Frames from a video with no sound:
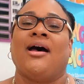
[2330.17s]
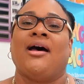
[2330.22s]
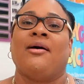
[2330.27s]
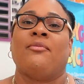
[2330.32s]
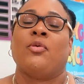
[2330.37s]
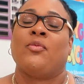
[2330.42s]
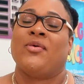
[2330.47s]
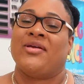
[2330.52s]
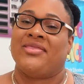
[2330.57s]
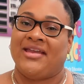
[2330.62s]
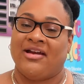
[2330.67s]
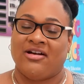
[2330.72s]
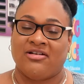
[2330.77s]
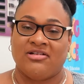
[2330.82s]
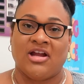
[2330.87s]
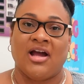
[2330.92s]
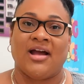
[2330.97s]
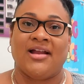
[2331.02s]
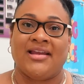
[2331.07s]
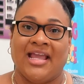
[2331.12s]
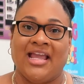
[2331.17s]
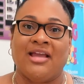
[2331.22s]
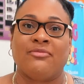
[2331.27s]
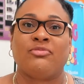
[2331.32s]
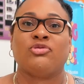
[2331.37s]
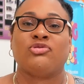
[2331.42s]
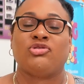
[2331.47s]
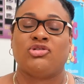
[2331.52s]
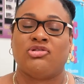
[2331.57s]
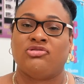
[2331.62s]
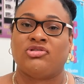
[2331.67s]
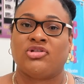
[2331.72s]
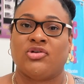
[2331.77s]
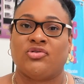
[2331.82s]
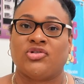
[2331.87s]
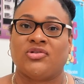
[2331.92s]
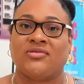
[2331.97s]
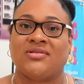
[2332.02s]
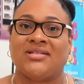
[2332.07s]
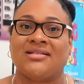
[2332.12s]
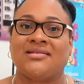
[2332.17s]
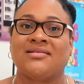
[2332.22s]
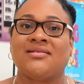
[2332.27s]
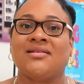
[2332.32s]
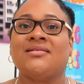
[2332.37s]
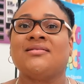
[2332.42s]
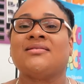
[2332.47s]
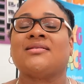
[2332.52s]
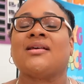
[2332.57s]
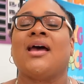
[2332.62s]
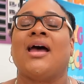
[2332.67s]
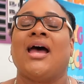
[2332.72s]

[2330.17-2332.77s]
when they are unable to social distance,